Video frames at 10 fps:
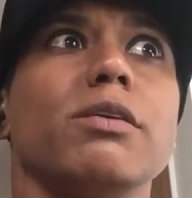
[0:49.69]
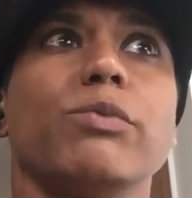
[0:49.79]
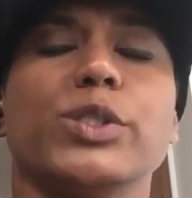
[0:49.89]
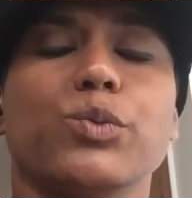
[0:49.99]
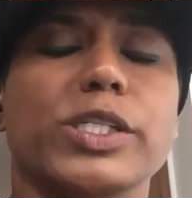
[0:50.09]

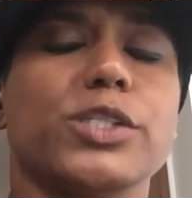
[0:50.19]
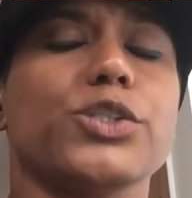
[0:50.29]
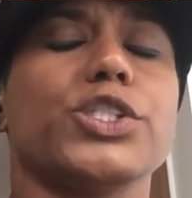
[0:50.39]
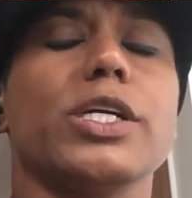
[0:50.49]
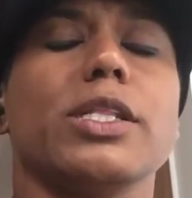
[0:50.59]
was
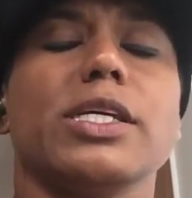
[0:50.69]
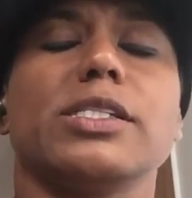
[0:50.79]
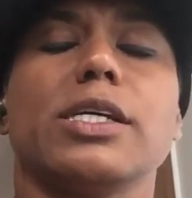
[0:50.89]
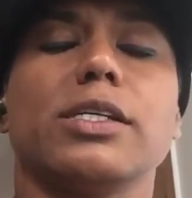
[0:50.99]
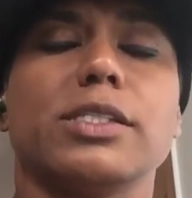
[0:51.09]
researching
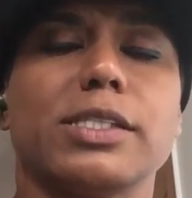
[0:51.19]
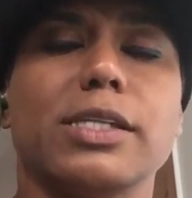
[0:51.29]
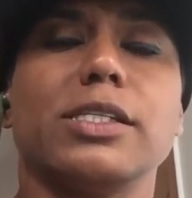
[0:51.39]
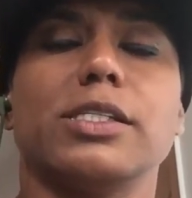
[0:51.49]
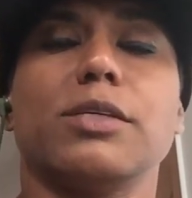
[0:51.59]
this and
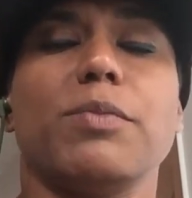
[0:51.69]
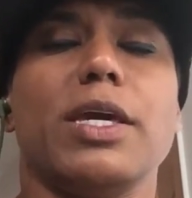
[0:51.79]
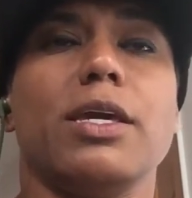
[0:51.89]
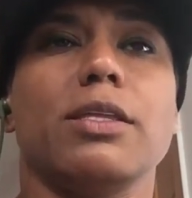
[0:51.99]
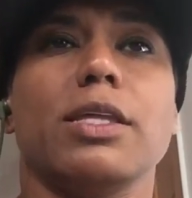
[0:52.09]
sent it to
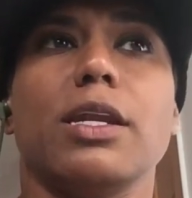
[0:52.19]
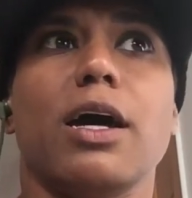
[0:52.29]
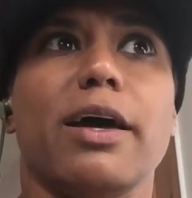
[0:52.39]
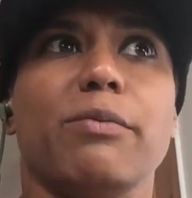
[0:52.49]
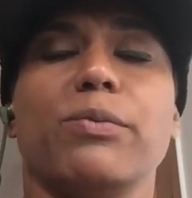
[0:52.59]
me
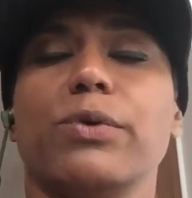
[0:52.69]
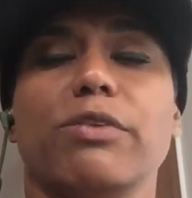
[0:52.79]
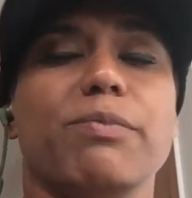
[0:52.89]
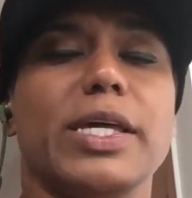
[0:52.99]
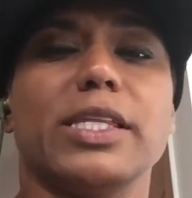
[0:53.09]
that I would
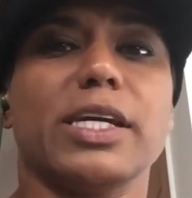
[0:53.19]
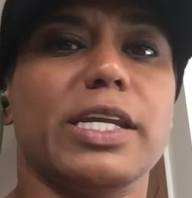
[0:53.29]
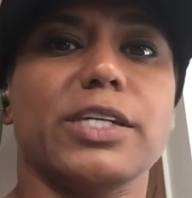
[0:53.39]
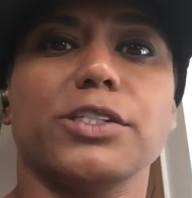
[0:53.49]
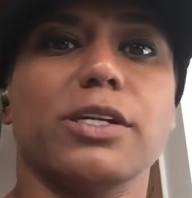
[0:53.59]
have made the
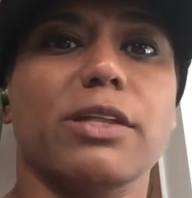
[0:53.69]
connection.